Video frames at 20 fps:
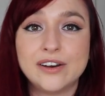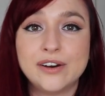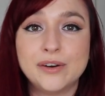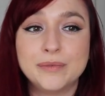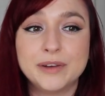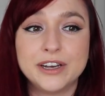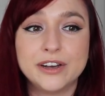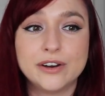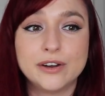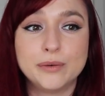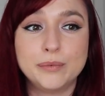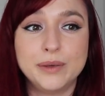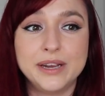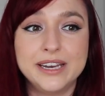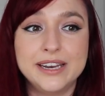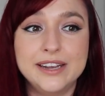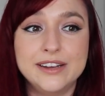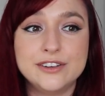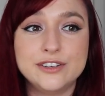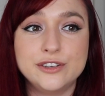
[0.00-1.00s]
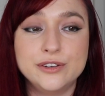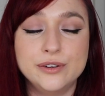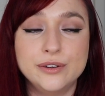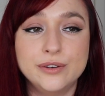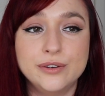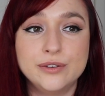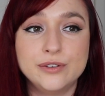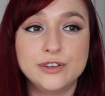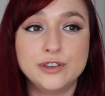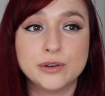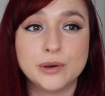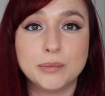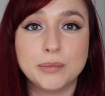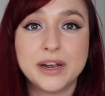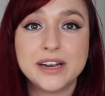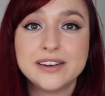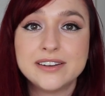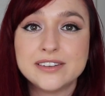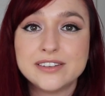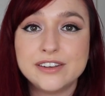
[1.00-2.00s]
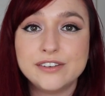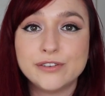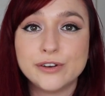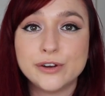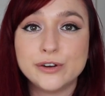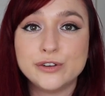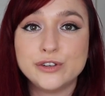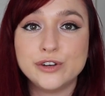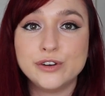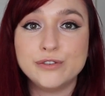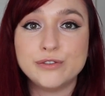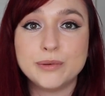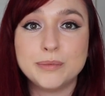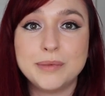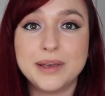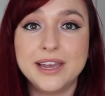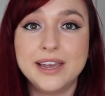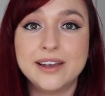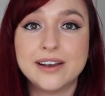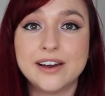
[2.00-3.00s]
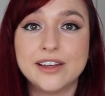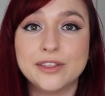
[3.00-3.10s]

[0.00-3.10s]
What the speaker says: oh my god, we need to do a pregnancy photo shoot for me,